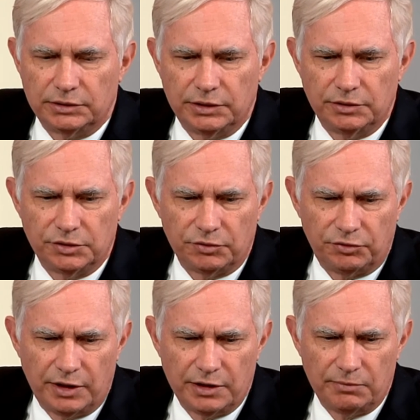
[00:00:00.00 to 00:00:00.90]
who's a
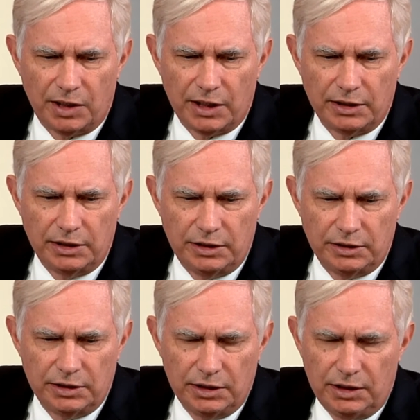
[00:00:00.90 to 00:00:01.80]
friend of mine,
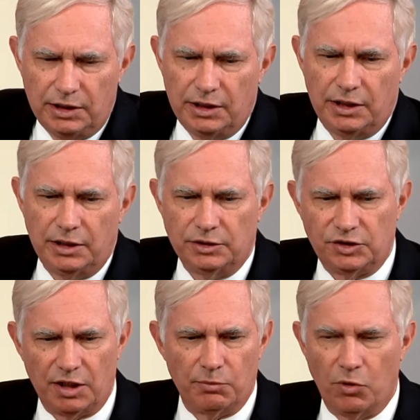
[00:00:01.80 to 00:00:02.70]
he's
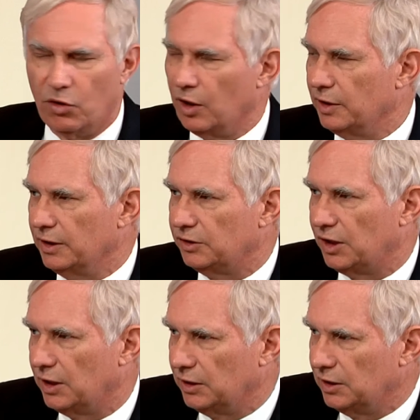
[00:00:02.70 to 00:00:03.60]
done more on this,
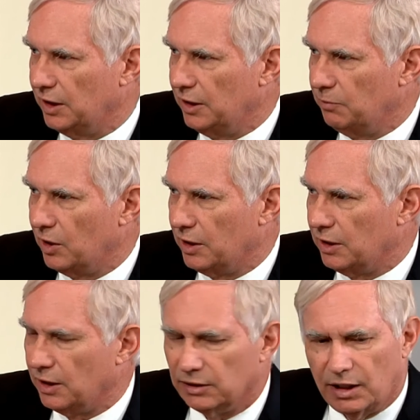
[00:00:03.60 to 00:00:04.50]
I think, than anybody.
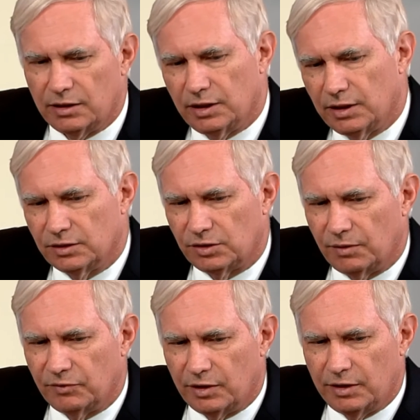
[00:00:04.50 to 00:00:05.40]
And I think
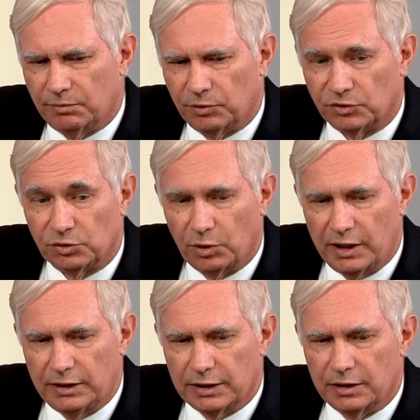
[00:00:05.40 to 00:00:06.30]
I'm very
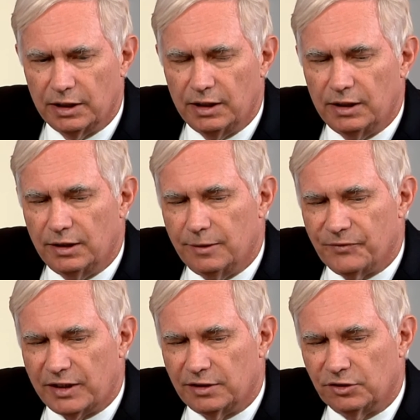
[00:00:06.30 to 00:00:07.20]
persuaded
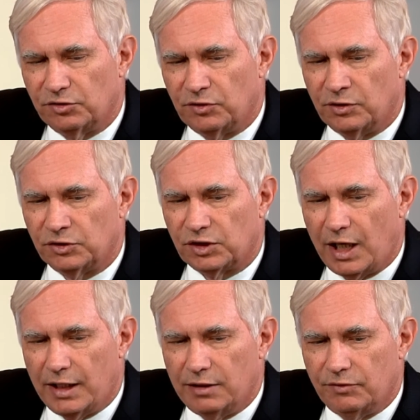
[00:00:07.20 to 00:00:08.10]
that this verse
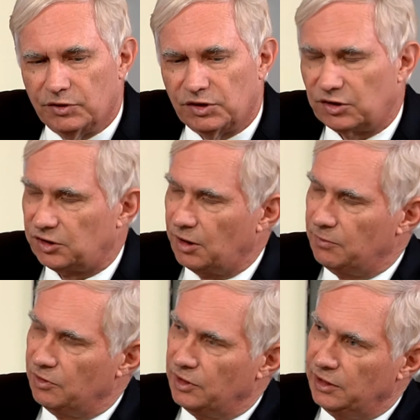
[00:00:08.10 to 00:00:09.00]
kind of is a
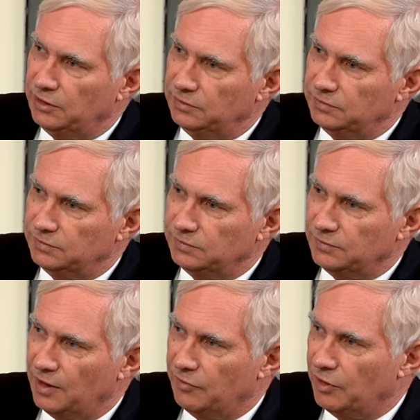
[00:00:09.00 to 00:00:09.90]
summary
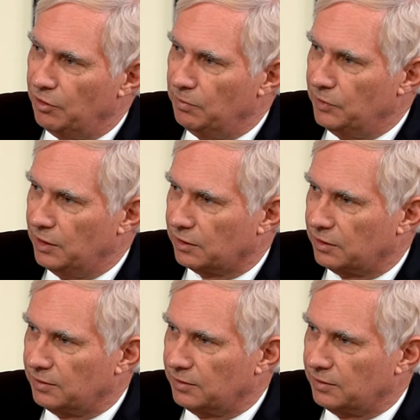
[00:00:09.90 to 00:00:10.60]
of the whole book.